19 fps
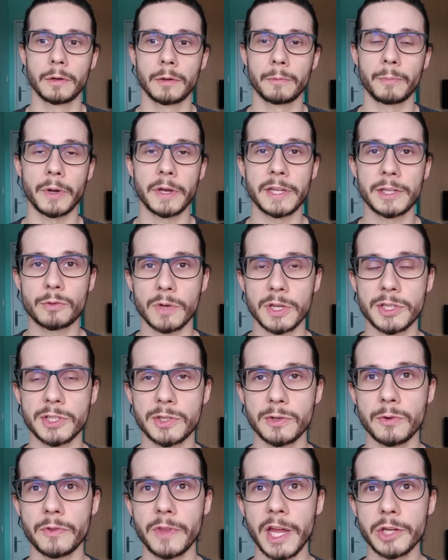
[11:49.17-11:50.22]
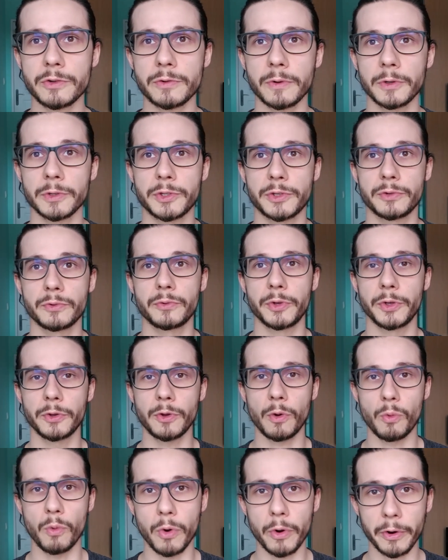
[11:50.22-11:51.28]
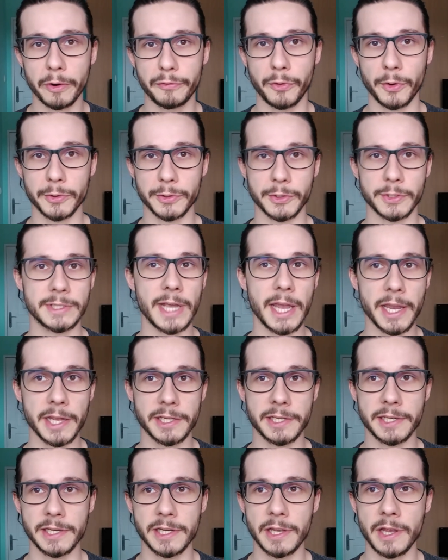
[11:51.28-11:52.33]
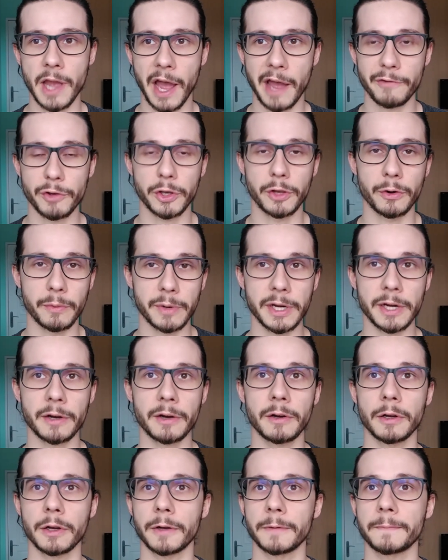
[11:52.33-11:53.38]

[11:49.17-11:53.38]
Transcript: But it was so natural to, you know, work for society, have a career,